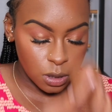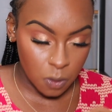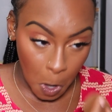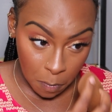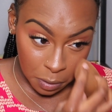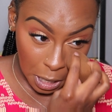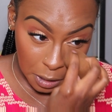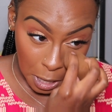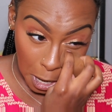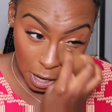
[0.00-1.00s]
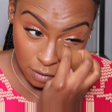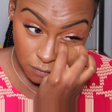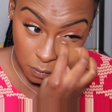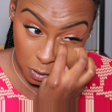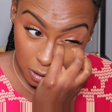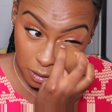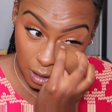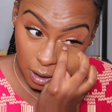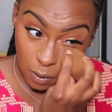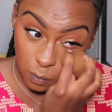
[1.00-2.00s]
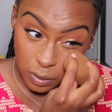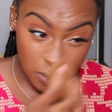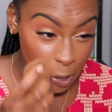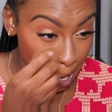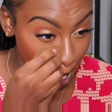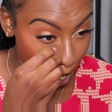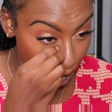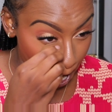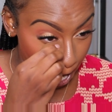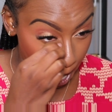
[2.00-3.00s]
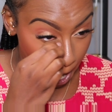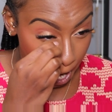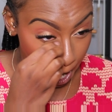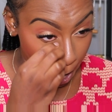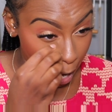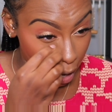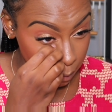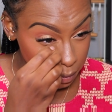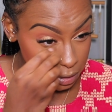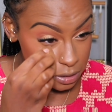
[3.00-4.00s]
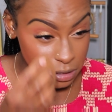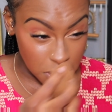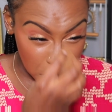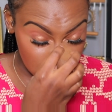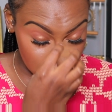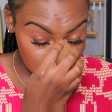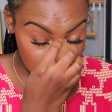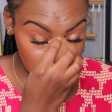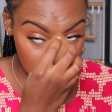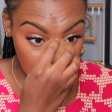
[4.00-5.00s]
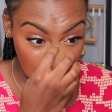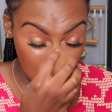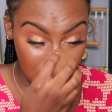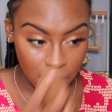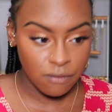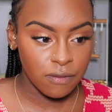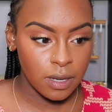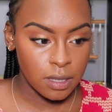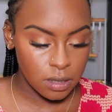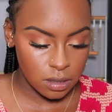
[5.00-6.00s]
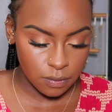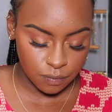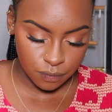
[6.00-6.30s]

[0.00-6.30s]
to apply that everywhere that we have concealer on our face.